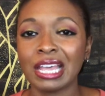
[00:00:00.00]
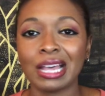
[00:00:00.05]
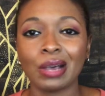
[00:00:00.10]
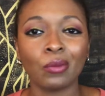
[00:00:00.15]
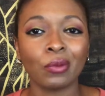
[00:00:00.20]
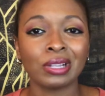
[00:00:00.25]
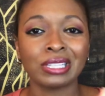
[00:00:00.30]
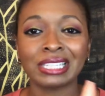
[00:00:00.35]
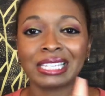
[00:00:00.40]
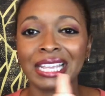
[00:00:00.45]

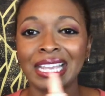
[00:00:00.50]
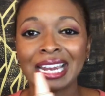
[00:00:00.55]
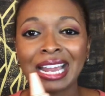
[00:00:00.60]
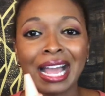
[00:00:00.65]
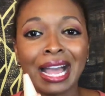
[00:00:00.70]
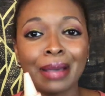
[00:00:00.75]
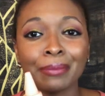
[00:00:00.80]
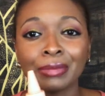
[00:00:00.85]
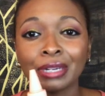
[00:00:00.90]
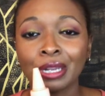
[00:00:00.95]
once again,
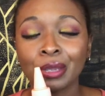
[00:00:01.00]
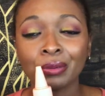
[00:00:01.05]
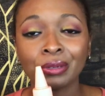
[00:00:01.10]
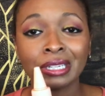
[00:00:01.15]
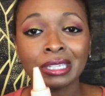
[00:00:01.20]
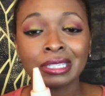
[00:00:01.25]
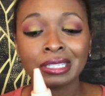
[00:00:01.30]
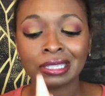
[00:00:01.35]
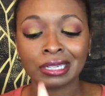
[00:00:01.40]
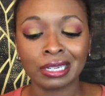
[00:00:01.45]
I'm low
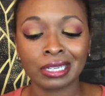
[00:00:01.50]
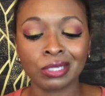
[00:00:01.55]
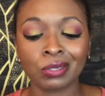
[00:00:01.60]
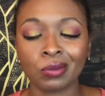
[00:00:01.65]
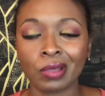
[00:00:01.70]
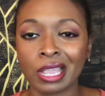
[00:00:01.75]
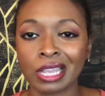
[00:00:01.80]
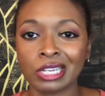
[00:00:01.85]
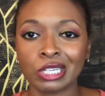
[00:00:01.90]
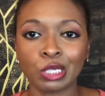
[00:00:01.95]
density, so
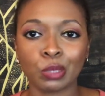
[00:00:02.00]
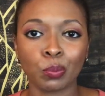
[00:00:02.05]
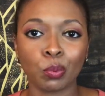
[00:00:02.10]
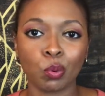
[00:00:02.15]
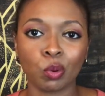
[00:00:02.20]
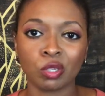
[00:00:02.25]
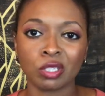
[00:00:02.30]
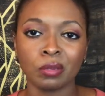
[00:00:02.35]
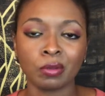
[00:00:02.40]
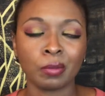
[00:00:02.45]
I can just
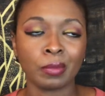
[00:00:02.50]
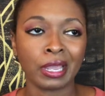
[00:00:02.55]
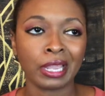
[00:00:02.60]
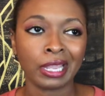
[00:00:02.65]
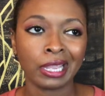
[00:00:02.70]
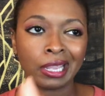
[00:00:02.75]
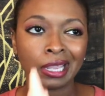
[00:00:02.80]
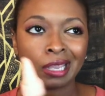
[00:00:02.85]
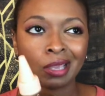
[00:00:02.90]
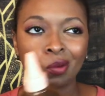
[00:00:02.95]
pour some in my
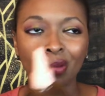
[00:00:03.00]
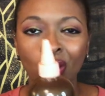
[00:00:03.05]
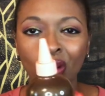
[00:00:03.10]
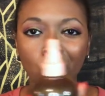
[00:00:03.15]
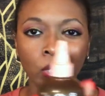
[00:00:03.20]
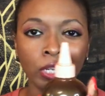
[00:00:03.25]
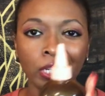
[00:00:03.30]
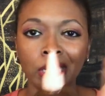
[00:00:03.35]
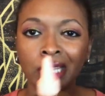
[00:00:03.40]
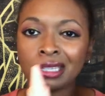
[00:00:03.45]
hand,
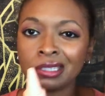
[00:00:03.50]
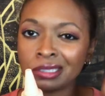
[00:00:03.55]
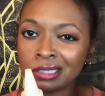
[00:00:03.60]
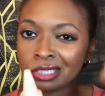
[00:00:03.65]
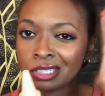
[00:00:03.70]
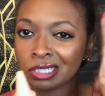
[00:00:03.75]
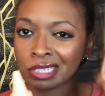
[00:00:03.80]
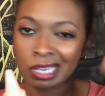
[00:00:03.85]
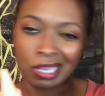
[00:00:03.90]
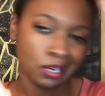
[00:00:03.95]
work at it, and
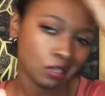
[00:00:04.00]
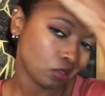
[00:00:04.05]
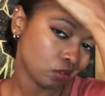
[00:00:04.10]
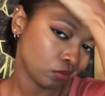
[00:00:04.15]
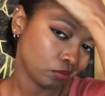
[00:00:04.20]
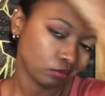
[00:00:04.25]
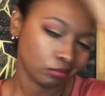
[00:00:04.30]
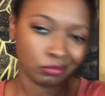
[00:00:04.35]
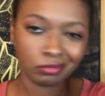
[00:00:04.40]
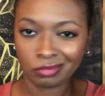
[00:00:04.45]
just kind of,
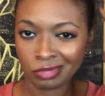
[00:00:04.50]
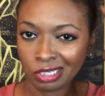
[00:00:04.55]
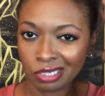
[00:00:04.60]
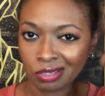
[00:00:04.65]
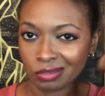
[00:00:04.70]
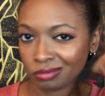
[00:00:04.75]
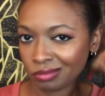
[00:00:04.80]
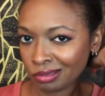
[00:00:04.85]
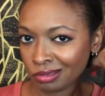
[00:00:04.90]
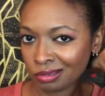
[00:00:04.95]
you
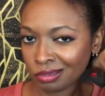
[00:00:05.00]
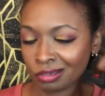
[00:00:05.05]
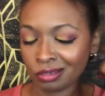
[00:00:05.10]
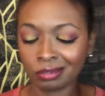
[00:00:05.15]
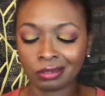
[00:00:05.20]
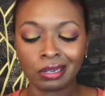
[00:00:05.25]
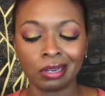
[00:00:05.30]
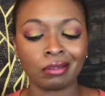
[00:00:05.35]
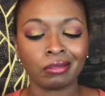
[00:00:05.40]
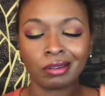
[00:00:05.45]
know, do a little
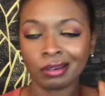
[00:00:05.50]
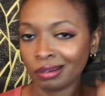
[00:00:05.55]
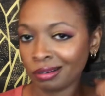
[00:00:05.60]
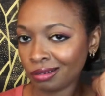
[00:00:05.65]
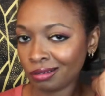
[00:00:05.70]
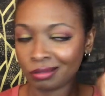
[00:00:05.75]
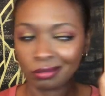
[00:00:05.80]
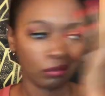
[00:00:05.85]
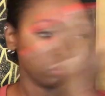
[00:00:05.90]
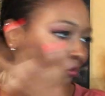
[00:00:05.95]
thing right
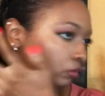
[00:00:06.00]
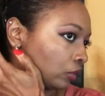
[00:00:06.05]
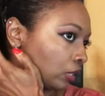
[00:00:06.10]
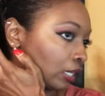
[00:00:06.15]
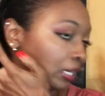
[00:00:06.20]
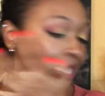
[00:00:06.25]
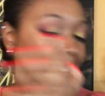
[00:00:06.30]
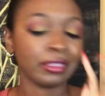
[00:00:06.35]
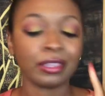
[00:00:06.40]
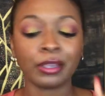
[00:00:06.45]
here, do a little
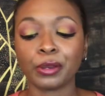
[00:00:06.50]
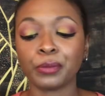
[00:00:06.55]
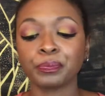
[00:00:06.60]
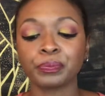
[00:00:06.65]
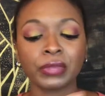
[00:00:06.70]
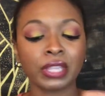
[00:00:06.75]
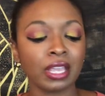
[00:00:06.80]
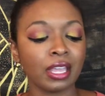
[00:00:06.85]
thing like there.